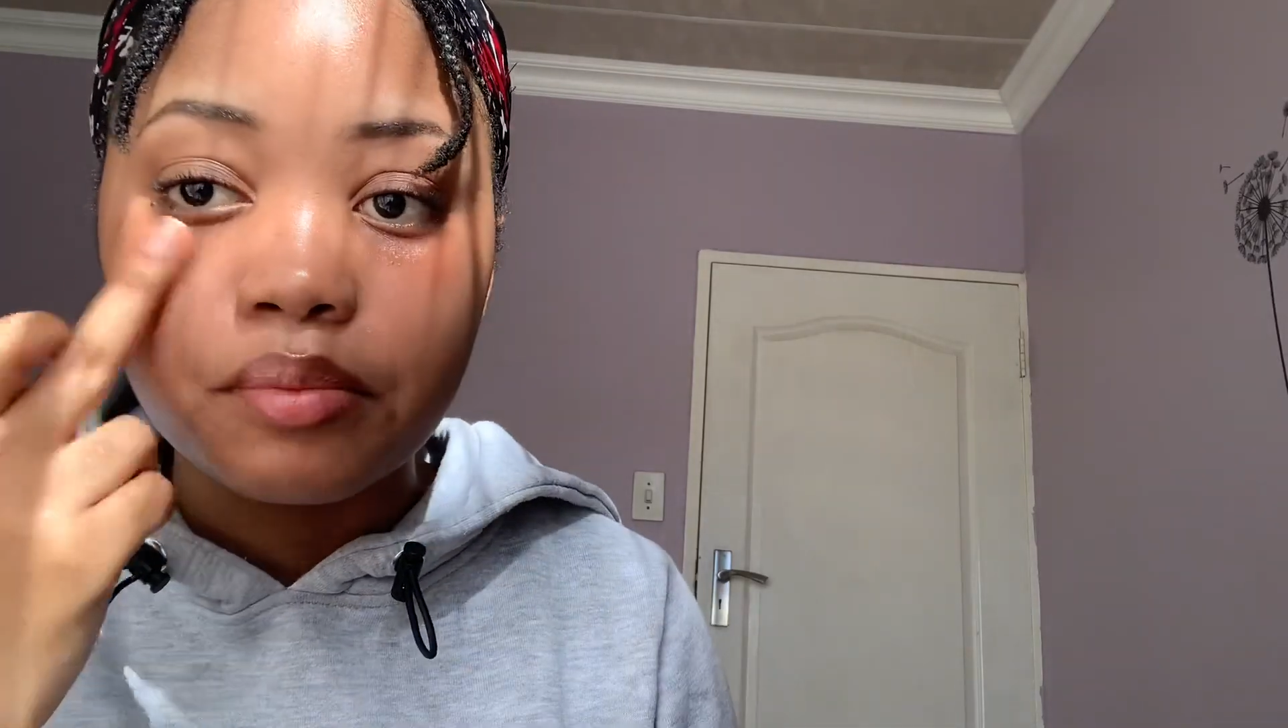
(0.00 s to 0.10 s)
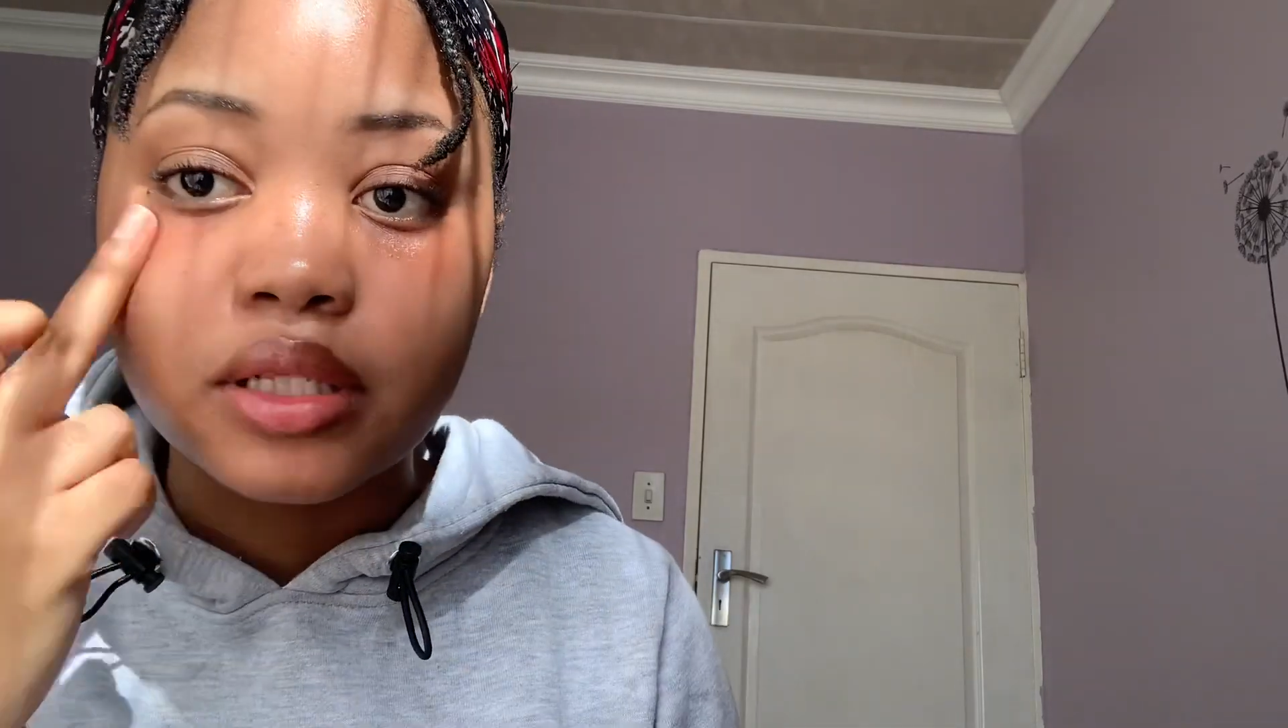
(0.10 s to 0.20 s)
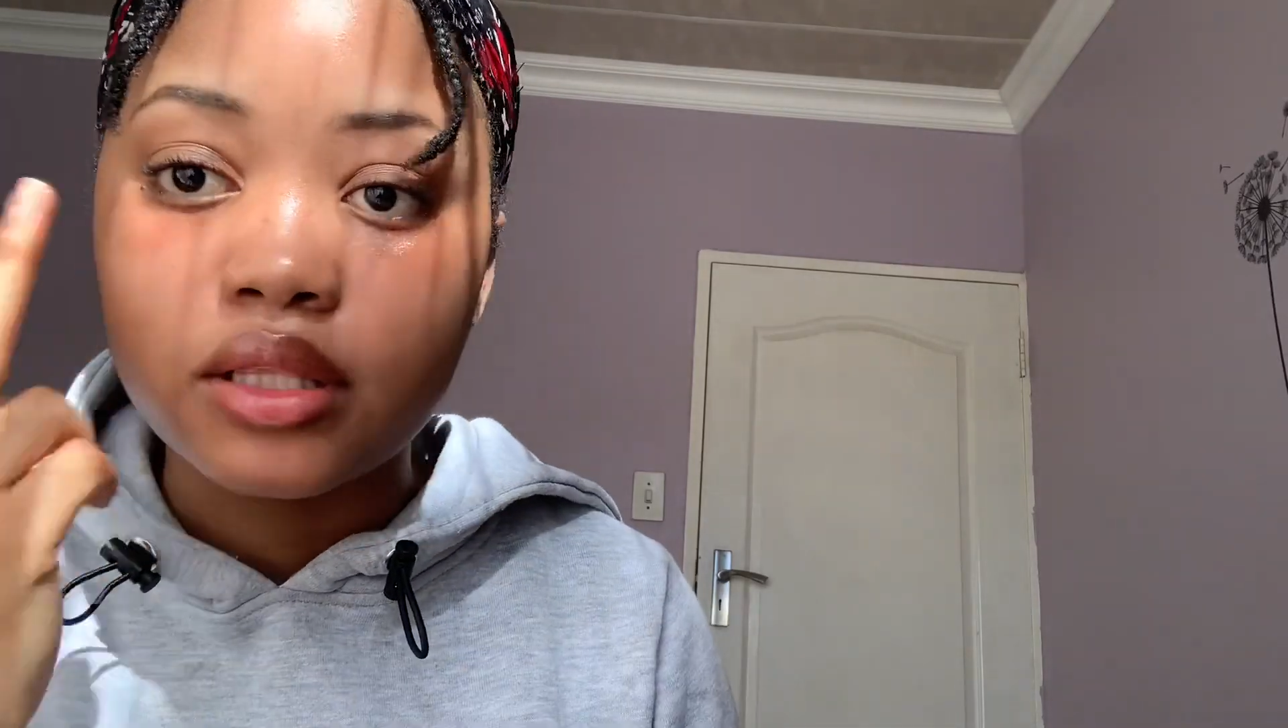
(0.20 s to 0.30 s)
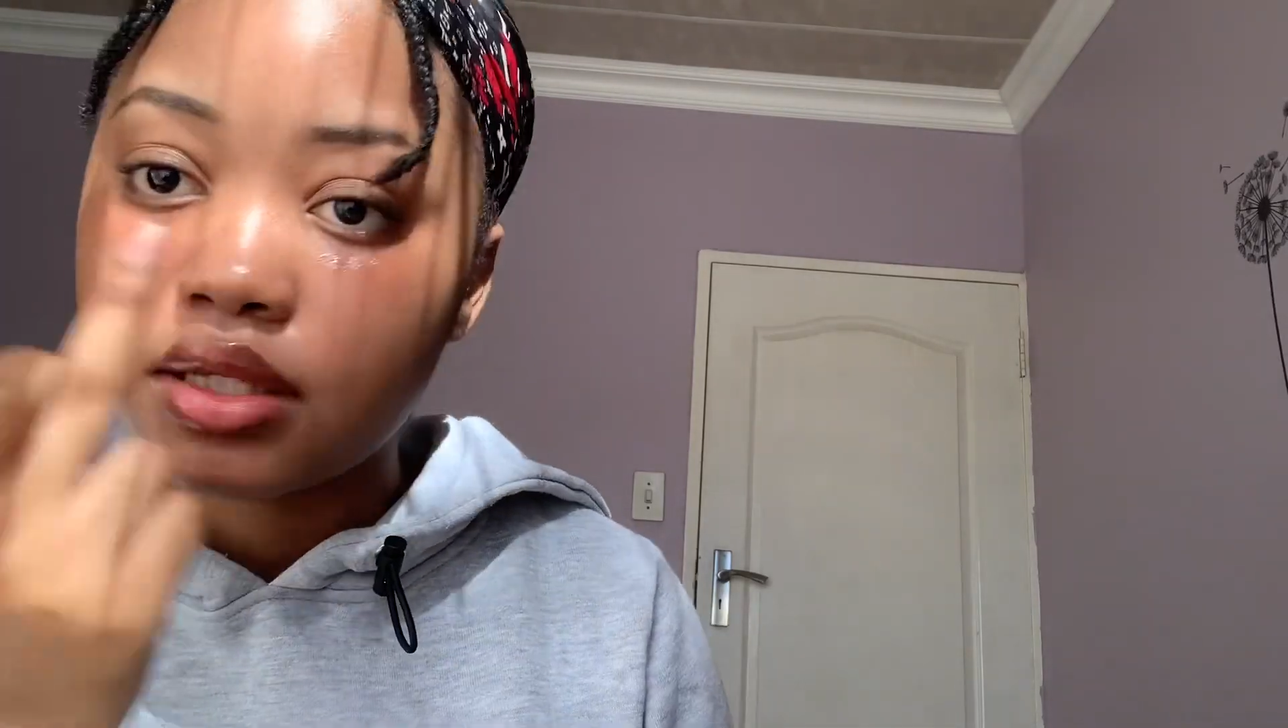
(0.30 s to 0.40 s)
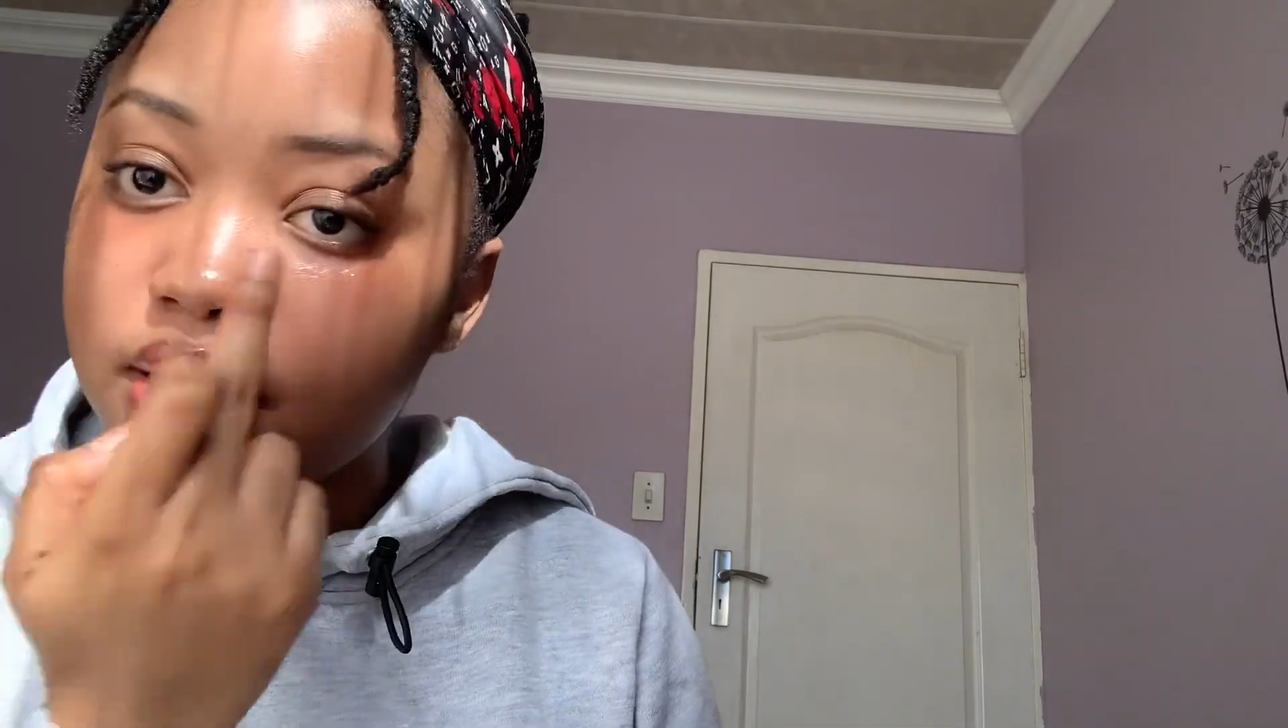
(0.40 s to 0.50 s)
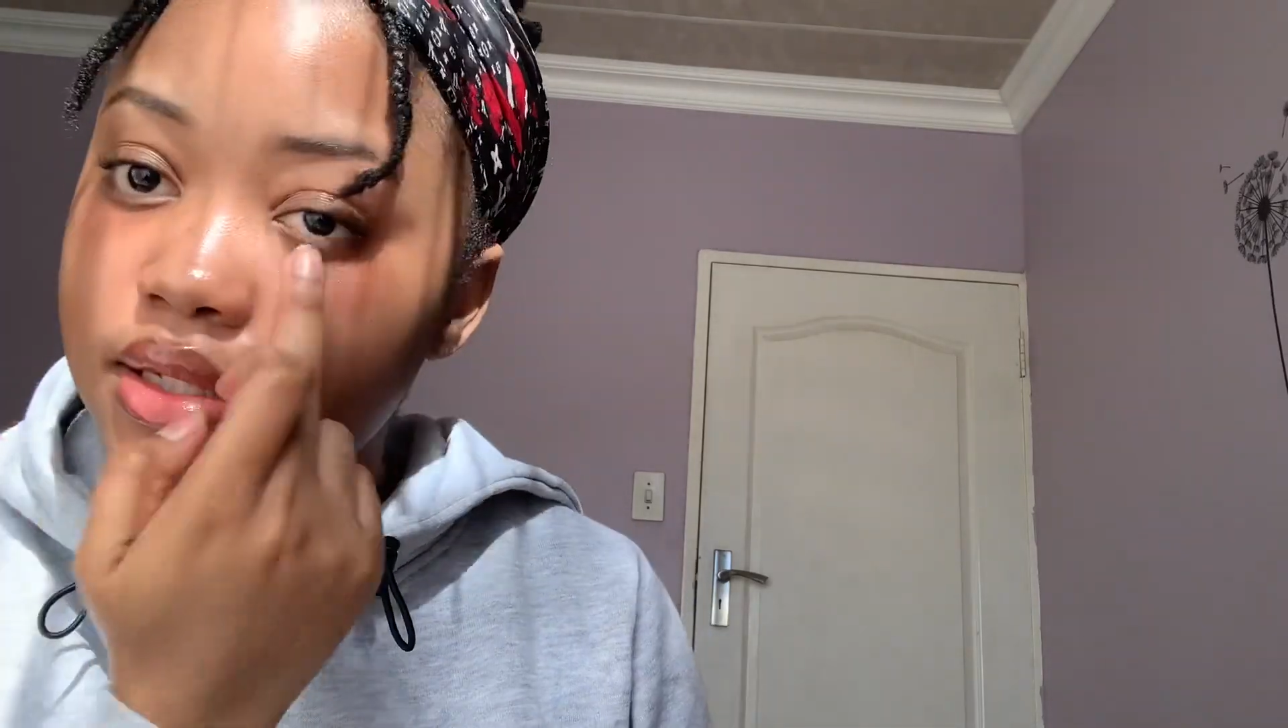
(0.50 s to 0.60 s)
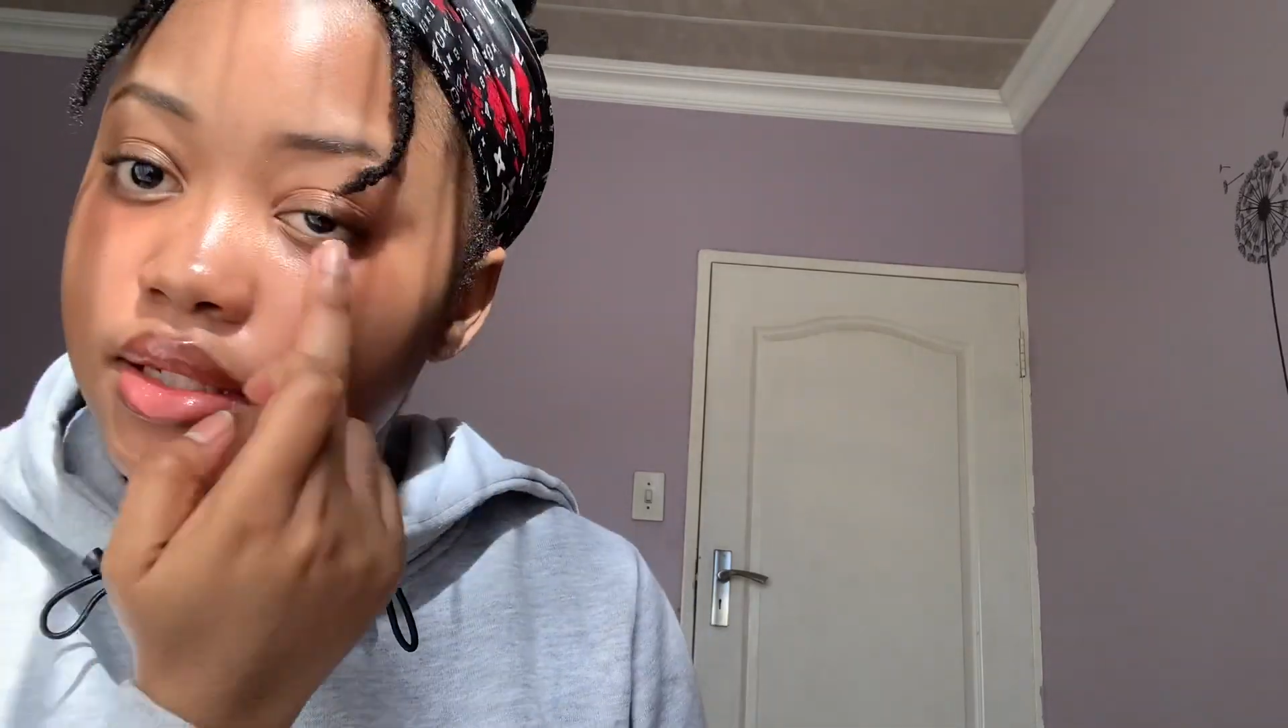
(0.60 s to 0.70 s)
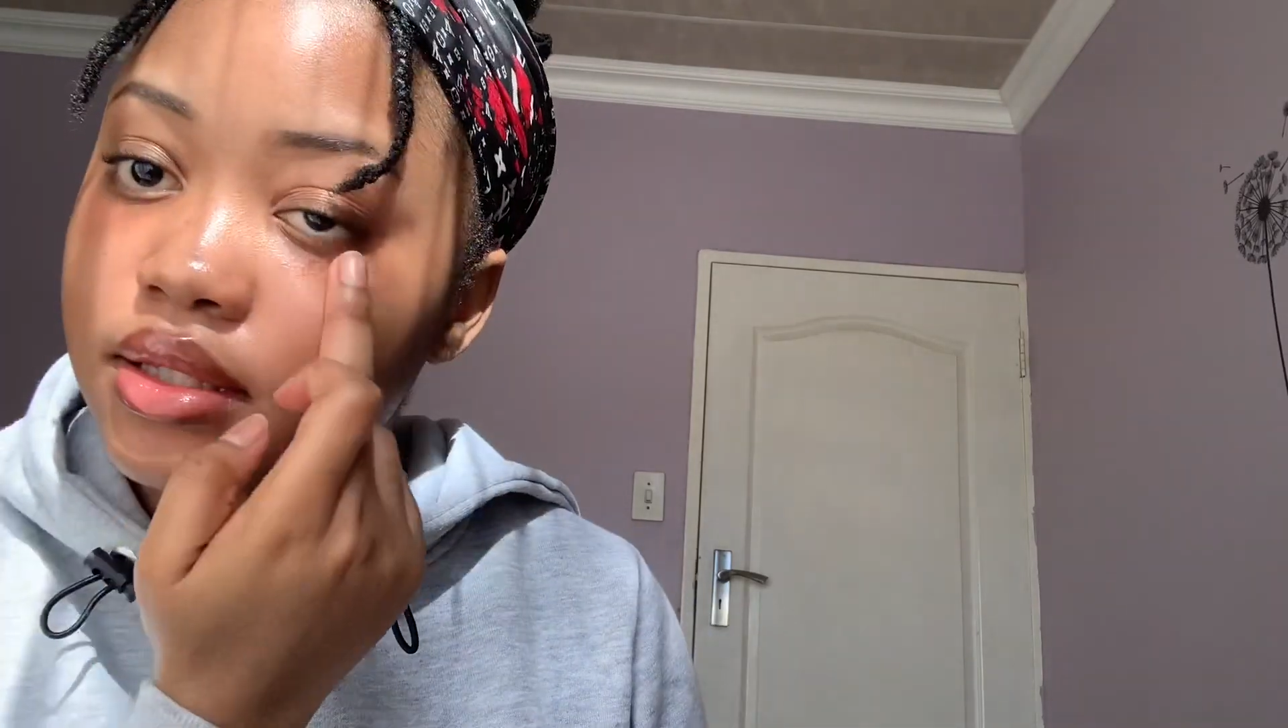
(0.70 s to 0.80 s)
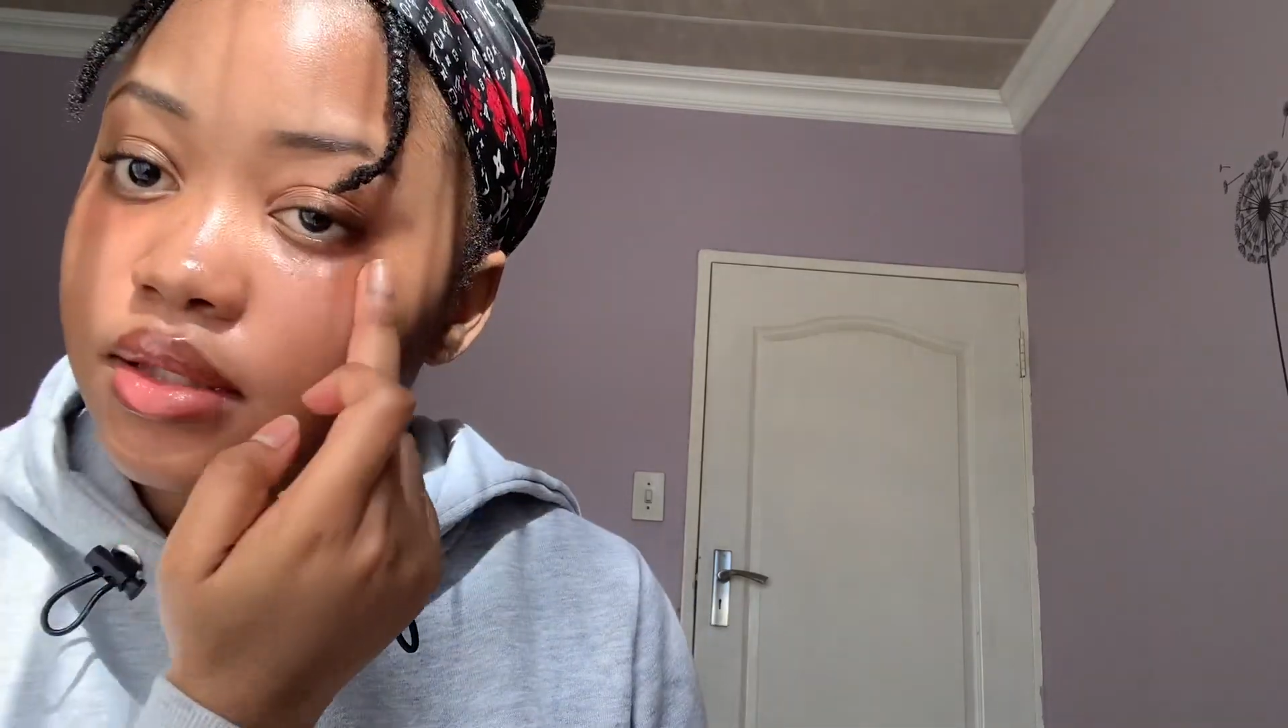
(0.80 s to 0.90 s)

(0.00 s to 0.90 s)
but this is